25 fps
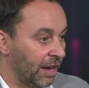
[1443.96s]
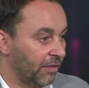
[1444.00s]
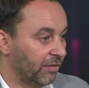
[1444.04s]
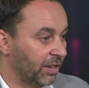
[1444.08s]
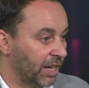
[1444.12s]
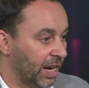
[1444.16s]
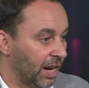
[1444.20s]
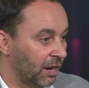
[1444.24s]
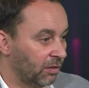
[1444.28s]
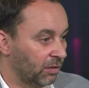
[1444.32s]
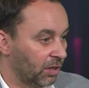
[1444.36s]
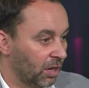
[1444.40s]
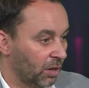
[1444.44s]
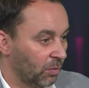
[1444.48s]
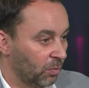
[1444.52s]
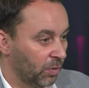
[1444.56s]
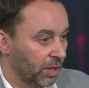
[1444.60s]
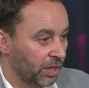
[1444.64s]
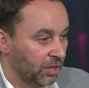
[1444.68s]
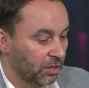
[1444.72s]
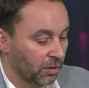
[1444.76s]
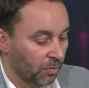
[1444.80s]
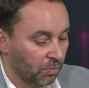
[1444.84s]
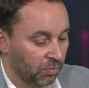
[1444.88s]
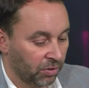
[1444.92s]
ever now, don't
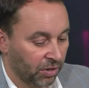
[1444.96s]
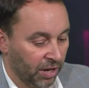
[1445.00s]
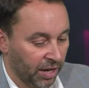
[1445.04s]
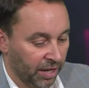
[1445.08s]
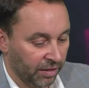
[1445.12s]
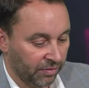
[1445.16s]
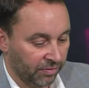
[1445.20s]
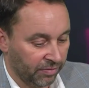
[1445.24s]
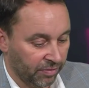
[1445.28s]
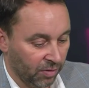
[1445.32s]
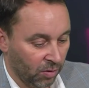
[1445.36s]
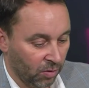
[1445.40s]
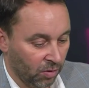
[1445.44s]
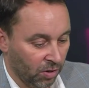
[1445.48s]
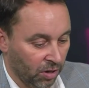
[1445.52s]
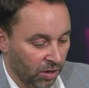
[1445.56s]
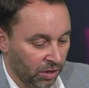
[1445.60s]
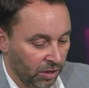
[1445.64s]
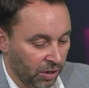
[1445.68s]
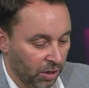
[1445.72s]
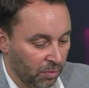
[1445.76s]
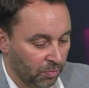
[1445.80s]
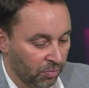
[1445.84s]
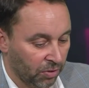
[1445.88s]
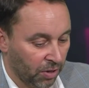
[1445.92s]
we, to pray for our
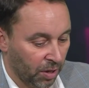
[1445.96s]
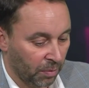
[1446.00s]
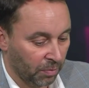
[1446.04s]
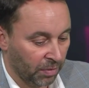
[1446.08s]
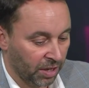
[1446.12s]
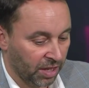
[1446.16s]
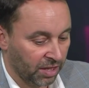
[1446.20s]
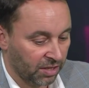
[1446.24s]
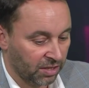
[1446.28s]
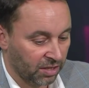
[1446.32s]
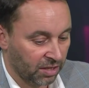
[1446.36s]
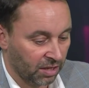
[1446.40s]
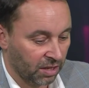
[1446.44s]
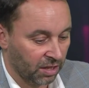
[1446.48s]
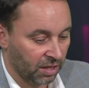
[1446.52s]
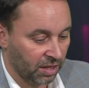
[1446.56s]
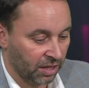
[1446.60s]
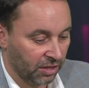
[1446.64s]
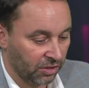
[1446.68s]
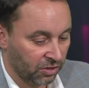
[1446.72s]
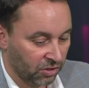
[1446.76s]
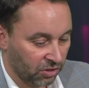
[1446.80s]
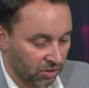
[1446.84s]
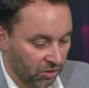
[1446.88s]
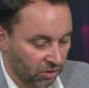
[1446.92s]
new Prime Minister,
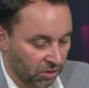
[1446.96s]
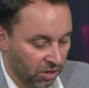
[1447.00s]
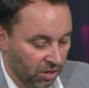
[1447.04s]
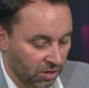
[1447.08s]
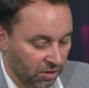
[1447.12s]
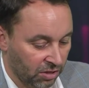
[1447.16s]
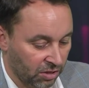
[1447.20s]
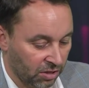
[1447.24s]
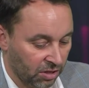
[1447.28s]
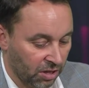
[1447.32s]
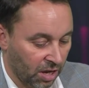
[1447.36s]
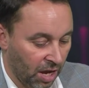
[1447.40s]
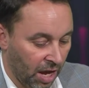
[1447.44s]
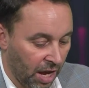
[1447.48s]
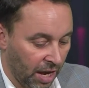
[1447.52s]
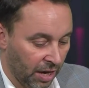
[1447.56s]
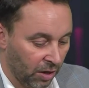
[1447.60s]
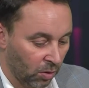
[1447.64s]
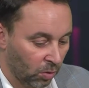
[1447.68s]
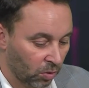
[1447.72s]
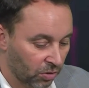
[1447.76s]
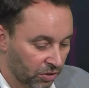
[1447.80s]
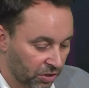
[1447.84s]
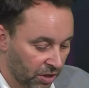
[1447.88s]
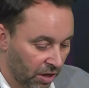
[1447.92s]
Liz Truss,
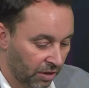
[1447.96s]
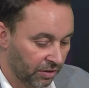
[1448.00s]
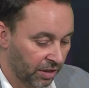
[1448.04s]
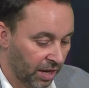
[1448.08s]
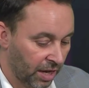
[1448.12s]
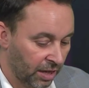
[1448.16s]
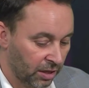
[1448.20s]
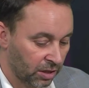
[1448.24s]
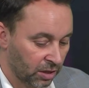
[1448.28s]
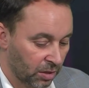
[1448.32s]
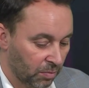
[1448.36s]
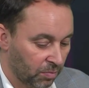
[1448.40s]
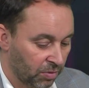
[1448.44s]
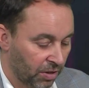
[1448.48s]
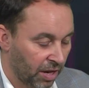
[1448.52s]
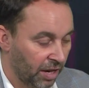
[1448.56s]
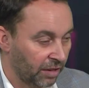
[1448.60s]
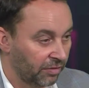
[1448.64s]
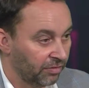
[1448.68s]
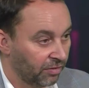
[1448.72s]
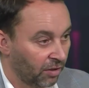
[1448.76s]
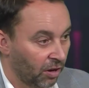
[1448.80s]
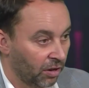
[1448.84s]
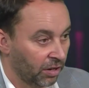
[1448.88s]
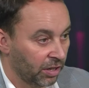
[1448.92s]
and also then to
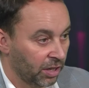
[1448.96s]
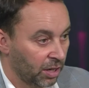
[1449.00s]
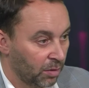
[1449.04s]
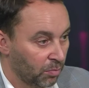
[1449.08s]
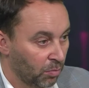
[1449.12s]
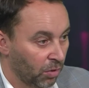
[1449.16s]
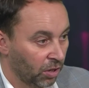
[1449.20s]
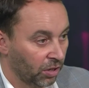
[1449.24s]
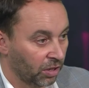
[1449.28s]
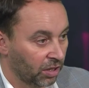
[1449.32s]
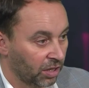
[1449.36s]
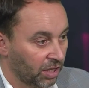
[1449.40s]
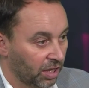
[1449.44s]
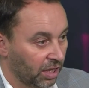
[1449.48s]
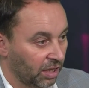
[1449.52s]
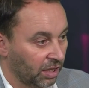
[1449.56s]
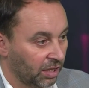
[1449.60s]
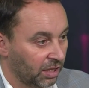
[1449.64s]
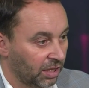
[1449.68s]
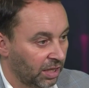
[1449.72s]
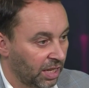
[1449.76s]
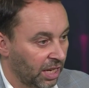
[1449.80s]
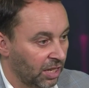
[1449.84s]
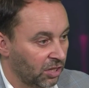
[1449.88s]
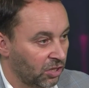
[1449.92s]
pray for our new monarch,
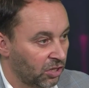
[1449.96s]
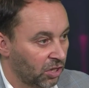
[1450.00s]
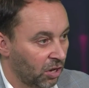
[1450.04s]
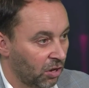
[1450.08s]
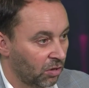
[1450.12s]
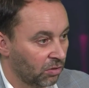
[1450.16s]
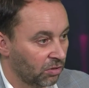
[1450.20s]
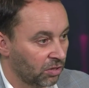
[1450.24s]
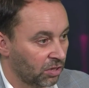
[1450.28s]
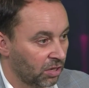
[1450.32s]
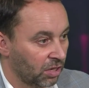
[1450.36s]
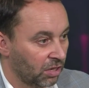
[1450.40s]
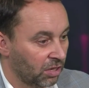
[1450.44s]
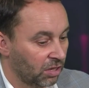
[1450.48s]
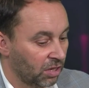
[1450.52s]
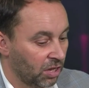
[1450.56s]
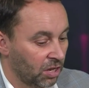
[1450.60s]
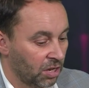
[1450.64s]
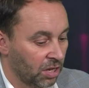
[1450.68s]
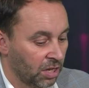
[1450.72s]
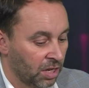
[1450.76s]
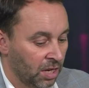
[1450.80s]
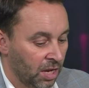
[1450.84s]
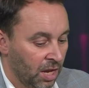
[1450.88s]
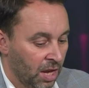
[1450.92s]
King, Charles
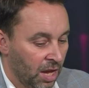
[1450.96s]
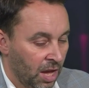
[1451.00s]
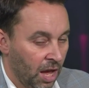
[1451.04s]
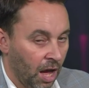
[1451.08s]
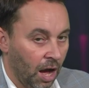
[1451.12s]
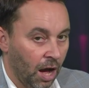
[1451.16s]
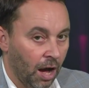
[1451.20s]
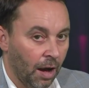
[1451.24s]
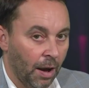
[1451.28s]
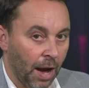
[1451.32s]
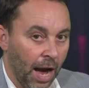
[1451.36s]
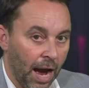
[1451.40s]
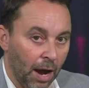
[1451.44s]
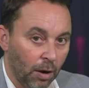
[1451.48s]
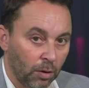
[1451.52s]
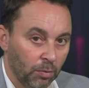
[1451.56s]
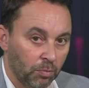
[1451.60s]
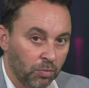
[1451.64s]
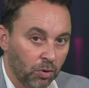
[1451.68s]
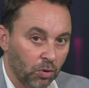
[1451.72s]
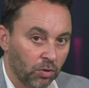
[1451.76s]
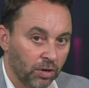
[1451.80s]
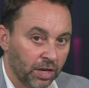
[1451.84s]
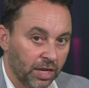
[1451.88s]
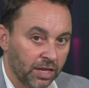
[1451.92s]
III. Uh, how
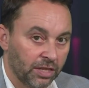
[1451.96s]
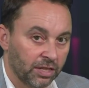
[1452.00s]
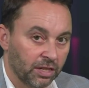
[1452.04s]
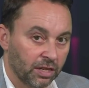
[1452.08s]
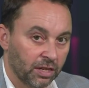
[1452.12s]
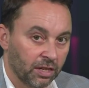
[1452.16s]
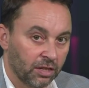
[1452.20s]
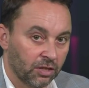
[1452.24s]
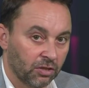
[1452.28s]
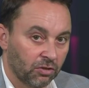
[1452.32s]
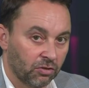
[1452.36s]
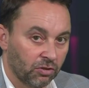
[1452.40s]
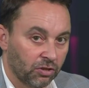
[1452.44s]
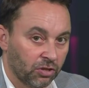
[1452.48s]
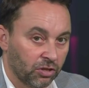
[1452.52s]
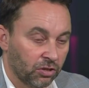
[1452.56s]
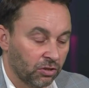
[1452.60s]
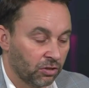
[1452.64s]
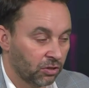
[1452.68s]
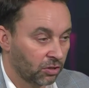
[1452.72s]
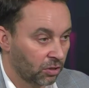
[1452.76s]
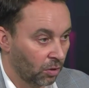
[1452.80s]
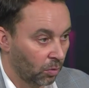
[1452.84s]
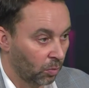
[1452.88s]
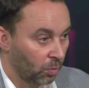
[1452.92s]
important is it as
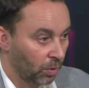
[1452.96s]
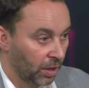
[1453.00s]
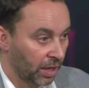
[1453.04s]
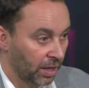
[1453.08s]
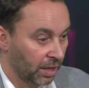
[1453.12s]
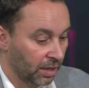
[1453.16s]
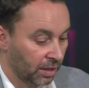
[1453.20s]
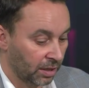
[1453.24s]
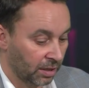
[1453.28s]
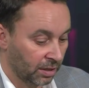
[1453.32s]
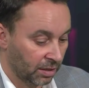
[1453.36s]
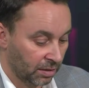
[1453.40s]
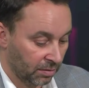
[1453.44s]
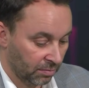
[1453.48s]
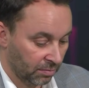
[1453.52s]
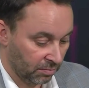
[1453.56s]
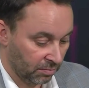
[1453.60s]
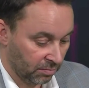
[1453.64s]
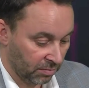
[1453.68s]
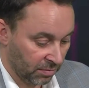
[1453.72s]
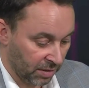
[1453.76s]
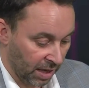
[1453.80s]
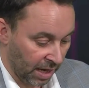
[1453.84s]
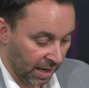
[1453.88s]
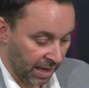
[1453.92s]
Christians that we
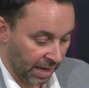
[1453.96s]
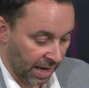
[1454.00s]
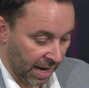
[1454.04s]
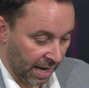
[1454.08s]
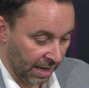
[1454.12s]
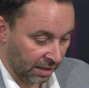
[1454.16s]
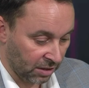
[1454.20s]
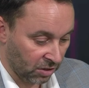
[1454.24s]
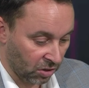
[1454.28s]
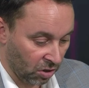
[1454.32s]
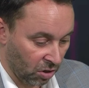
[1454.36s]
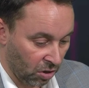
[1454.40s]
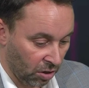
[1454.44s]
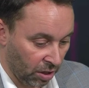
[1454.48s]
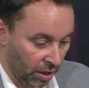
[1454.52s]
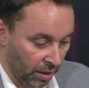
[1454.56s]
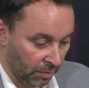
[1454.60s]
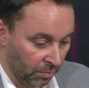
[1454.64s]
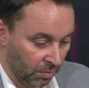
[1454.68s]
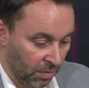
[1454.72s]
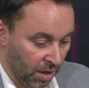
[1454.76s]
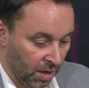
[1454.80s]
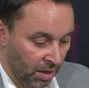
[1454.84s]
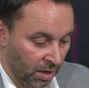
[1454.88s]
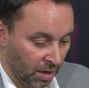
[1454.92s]
dedicate
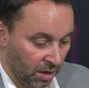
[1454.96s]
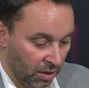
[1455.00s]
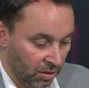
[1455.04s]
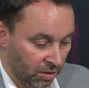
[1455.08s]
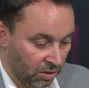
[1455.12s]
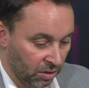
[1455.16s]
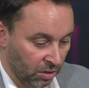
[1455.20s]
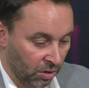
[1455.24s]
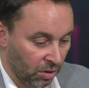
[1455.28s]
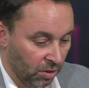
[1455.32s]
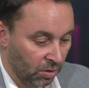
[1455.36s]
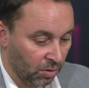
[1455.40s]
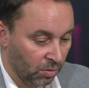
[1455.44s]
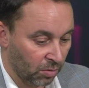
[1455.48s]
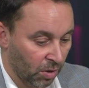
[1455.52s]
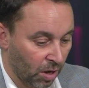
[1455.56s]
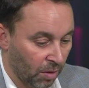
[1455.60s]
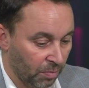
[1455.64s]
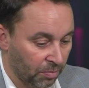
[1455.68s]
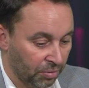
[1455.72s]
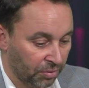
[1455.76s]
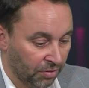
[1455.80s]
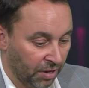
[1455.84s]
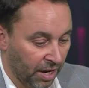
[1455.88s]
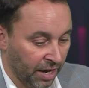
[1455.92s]
time
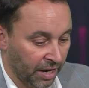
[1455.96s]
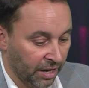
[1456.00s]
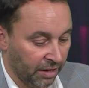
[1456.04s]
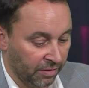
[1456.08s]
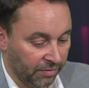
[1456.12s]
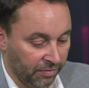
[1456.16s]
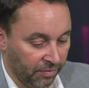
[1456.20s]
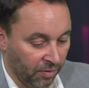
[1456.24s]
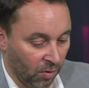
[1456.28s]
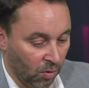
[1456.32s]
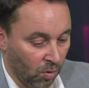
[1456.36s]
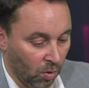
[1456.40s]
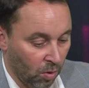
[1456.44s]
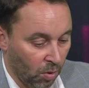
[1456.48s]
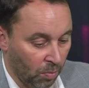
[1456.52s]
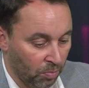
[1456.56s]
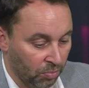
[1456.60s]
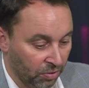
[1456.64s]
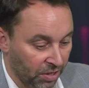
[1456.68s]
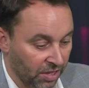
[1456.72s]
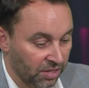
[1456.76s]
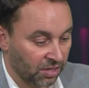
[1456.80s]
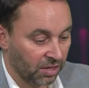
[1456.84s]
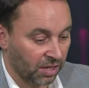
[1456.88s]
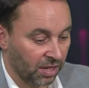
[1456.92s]
to pray for
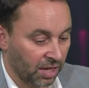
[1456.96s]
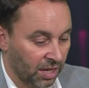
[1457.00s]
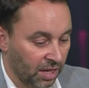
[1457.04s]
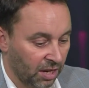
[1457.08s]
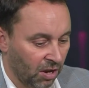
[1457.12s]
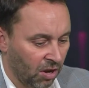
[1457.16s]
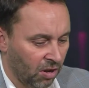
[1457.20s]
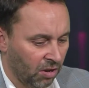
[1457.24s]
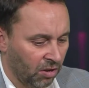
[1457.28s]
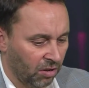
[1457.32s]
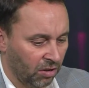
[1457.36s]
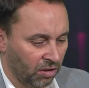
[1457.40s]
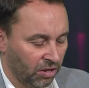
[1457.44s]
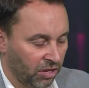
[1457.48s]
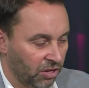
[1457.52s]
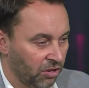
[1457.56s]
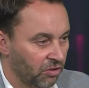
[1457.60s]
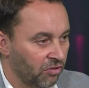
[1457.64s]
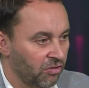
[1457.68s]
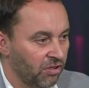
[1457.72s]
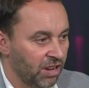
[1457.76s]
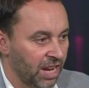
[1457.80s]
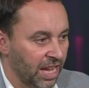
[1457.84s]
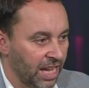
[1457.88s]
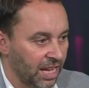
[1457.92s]
Britain in our
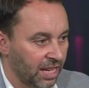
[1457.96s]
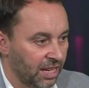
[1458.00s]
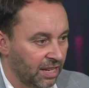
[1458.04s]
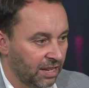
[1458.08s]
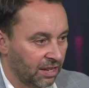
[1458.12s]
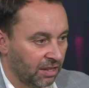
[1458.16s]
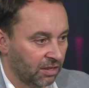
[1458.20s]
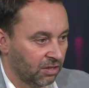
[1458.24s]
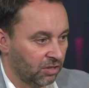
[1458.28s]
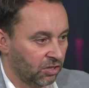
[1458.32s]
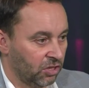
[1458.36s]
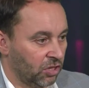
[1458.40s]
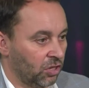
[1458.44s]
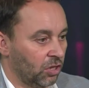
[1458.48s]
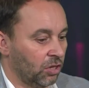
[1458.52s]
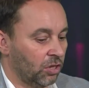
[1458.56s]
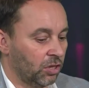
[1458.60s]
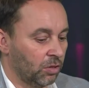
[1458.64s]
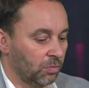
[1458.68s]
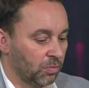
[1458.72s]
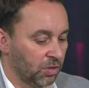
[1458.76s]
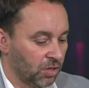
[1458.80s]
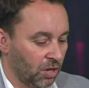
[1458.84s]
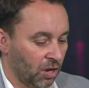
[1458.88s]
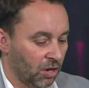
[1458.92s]
unique
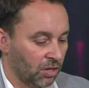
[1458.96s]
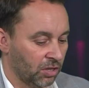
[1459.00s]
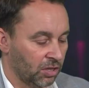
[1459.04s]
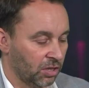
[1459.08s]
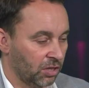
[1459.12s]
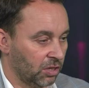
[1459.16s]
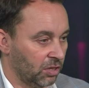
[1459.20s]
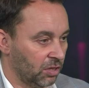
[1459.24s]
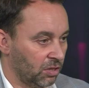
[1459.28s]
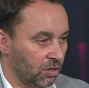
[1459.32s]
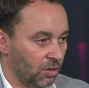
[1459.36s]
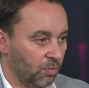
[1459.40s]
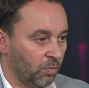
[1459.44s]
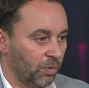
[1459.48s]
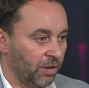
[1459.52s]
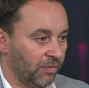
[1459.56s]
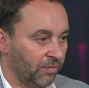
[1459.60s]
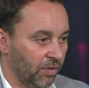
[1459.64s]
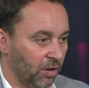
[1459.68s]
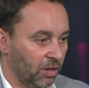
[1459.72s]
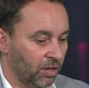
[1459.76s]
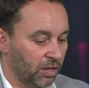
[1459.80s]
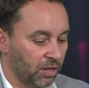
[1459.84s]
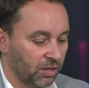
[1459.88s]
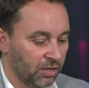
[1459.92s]
circumstances that we
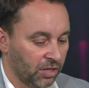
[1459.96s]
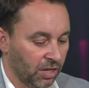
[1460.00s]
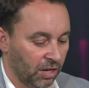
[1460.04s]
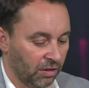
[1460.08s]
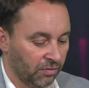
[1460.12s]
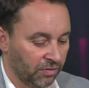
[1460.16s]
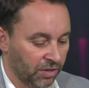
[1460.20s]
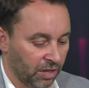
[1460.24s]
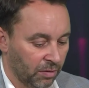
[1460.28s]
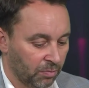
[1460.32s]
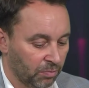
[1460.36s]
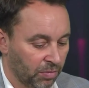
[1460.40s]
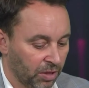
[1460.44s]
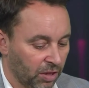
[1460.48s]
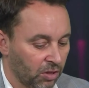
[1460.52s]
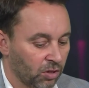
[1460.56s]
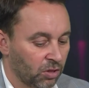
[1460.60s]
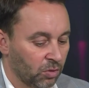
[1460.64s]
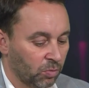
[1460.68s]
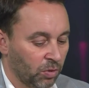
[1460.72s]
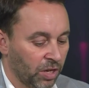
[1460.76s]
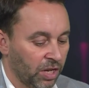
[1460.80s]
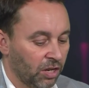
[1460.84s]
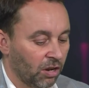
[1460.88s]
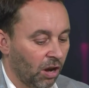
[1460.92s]
find ourselves in
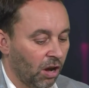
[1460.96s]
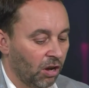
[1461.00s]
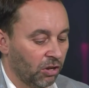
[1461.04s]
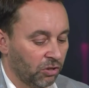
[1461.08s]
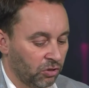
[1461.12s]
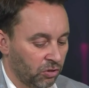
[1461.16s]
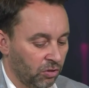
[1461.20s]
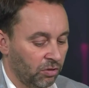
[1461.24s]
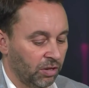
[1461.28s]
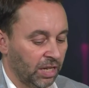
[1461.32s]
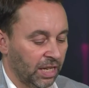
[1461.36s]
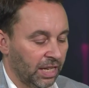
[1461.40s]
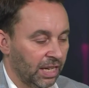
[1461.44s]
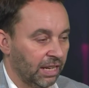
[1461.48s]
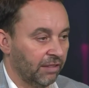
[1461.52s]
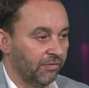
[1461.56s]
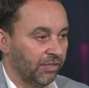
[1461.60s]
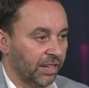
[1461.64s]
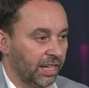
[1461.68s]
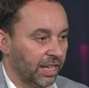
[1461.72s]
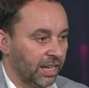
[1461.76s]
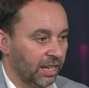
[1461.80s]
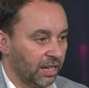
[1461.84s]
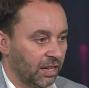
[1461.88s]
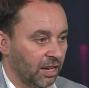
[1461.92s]
because we are truly
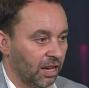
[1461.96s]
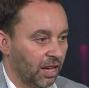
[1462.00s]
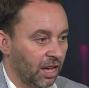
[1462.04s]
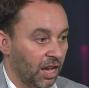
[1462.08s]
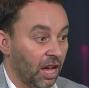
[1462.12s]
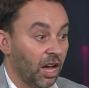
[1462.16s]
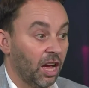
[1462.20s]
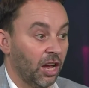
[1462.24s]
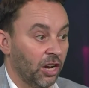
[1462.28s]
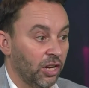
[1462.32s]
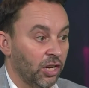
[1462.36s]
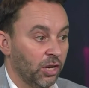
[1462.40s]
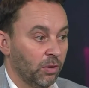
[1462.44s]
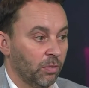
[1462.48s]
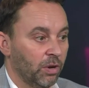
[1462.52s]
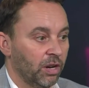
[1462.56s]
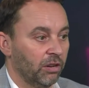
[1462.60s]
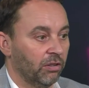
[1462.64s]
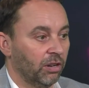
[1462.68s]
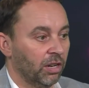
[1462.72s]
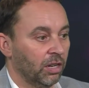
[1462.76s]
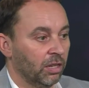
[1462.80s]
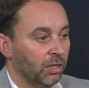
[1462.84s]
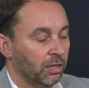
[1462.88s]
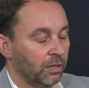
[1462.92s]
living in a, new
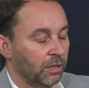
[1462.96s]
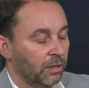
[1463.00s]
era.